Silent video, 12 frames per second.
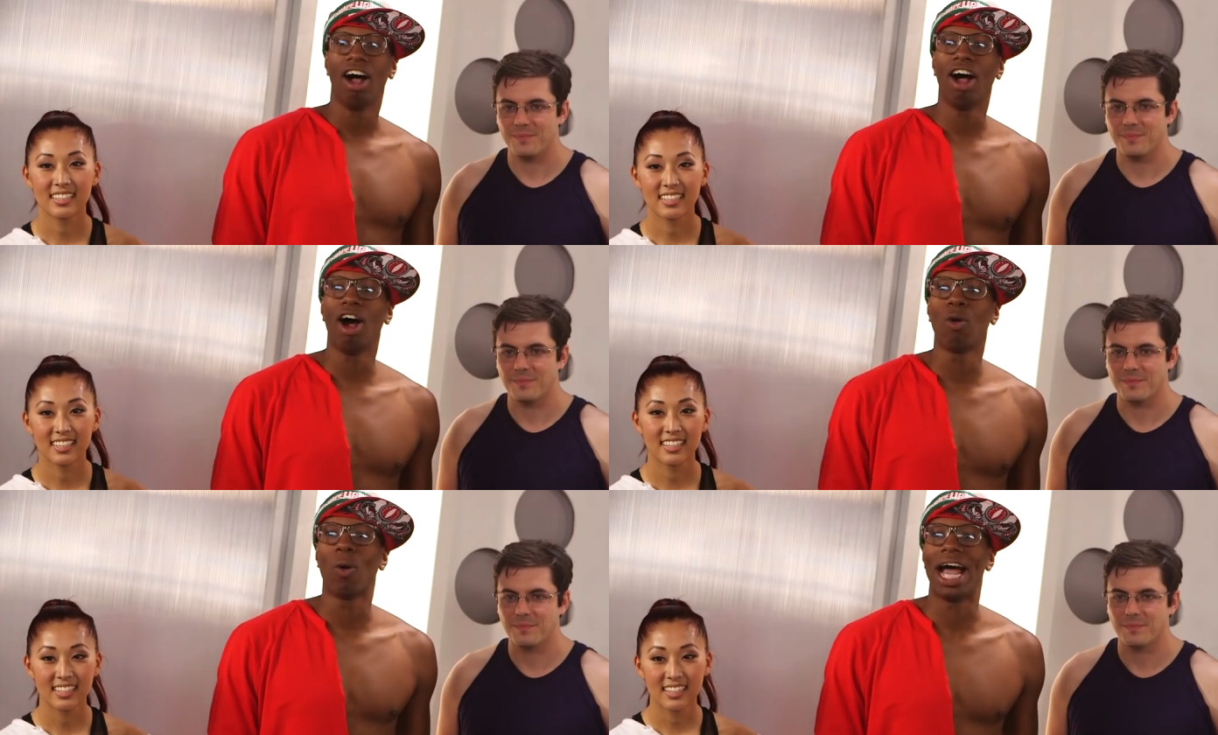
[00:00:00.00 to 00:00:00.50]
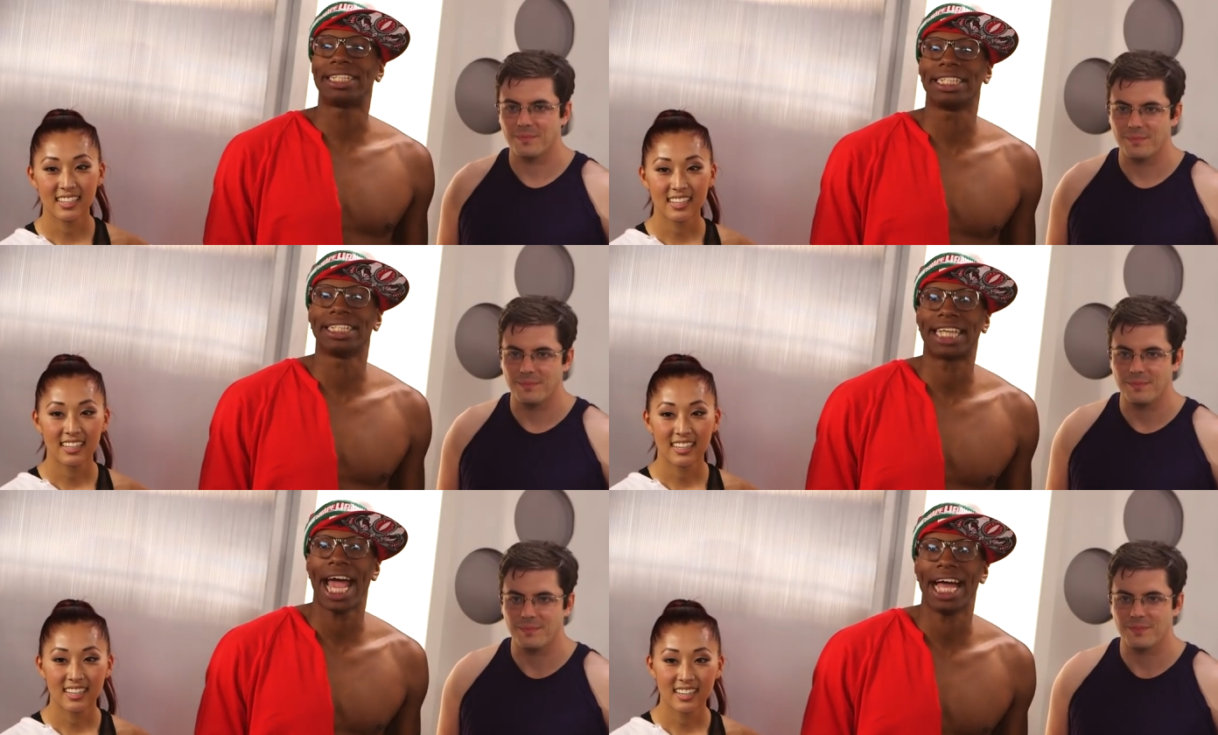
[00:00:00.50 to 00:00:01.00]
Speaker 1: Oh,
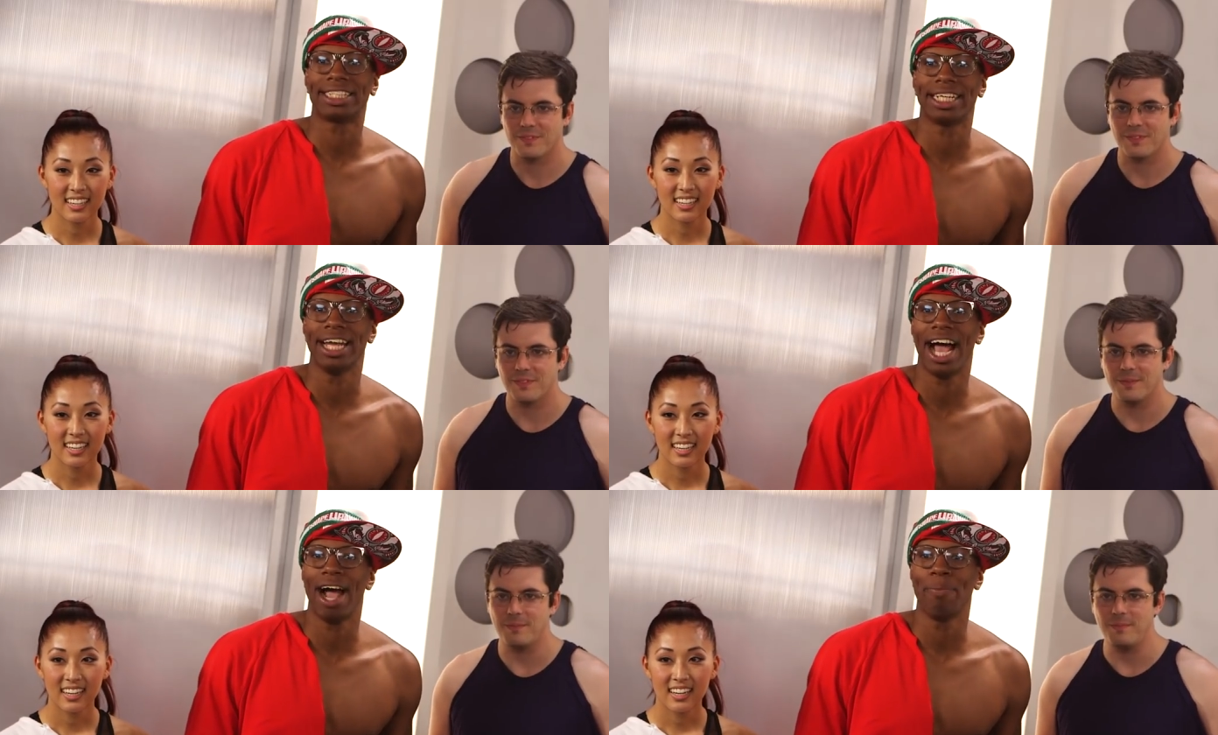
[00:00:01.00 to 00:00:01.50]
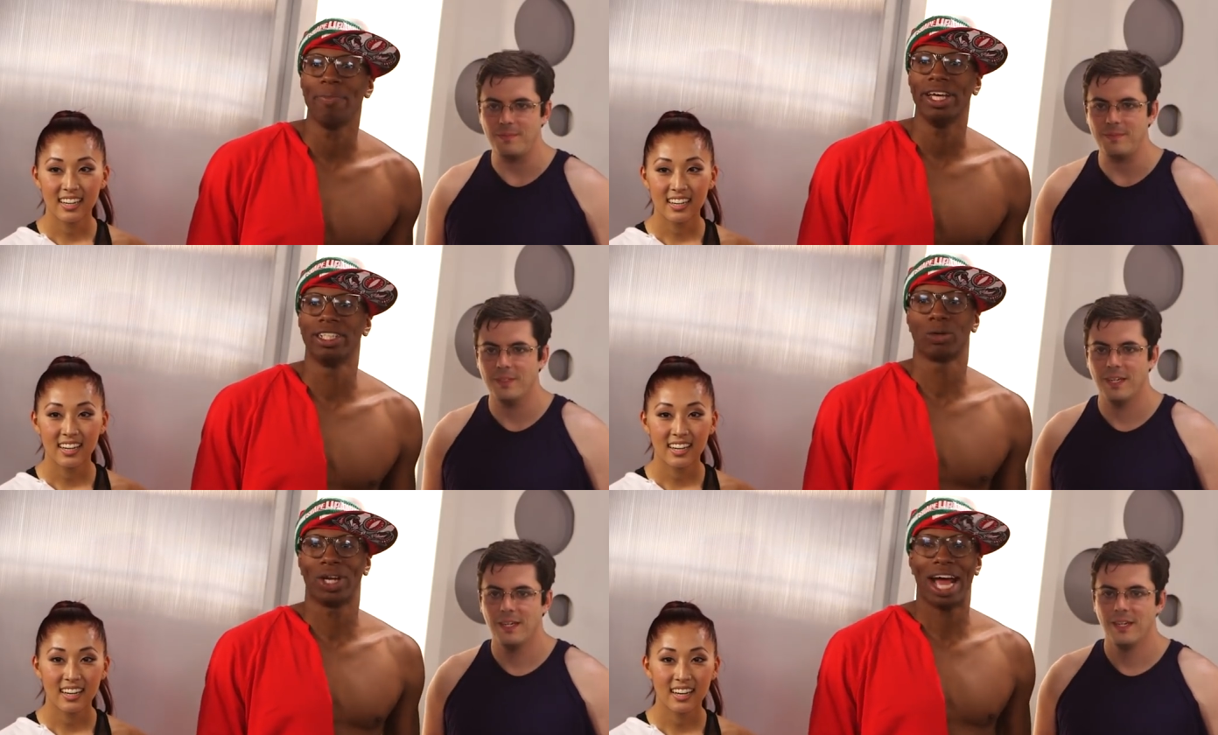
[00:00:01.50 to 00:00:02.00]
Wes is catching up.
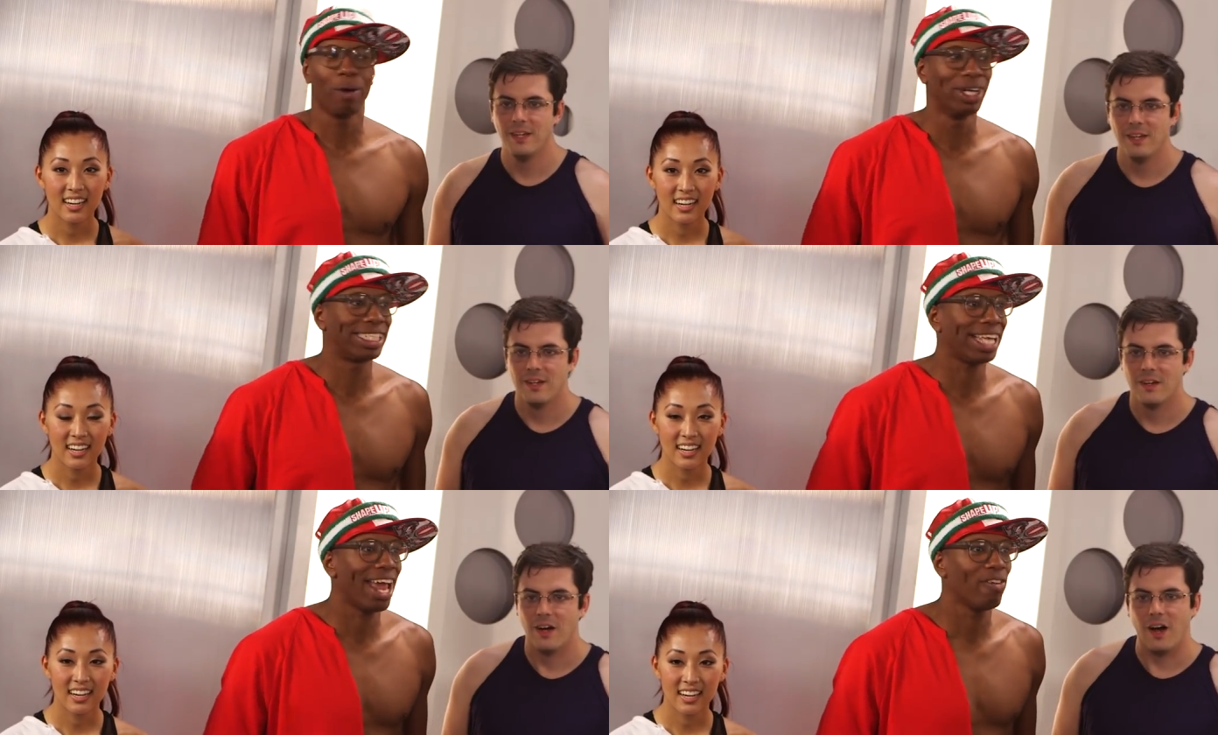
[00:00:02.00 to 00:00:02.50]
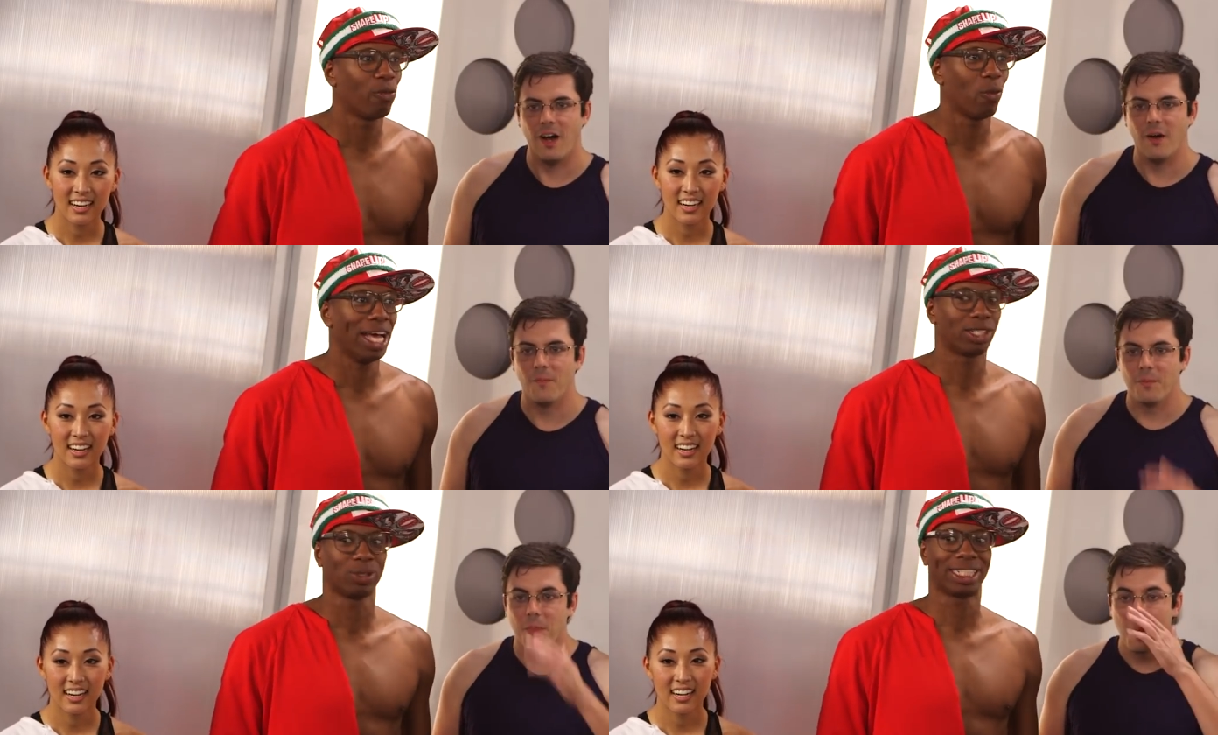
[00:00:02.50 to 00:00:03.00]
Is what I would say
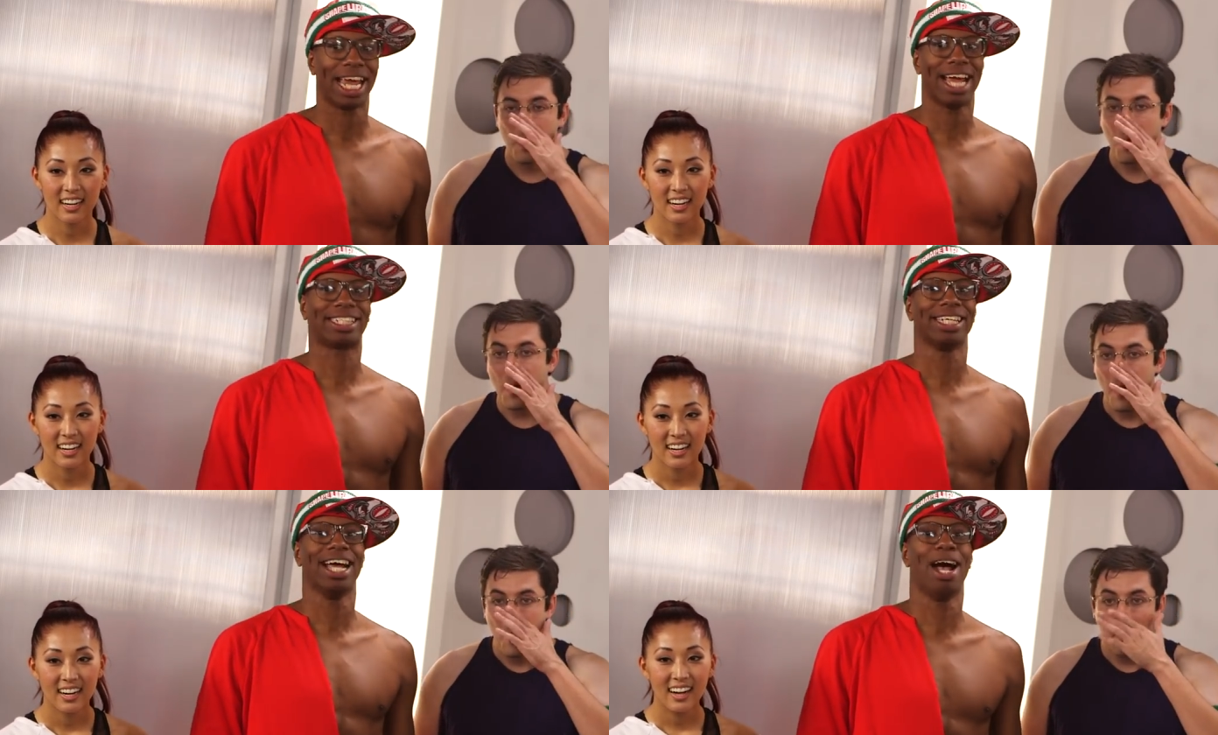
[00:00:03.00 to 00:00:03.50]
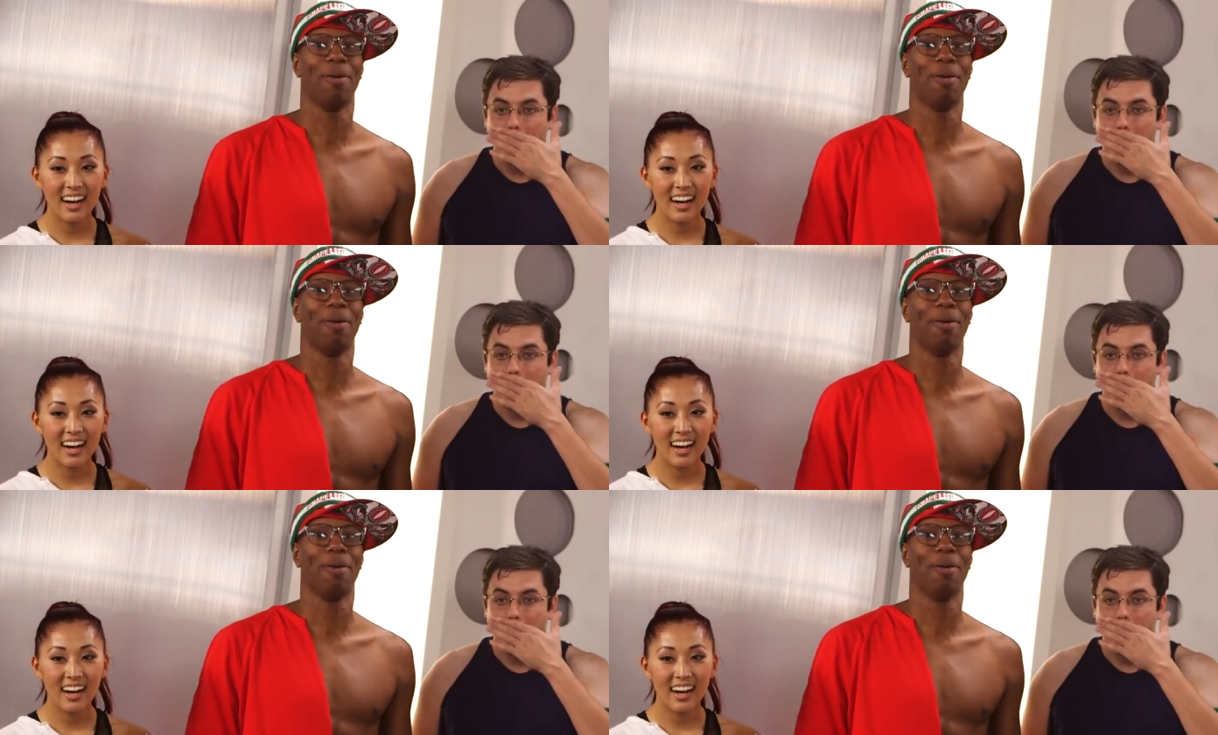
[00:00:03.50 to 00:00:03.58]
if Wes was catching up.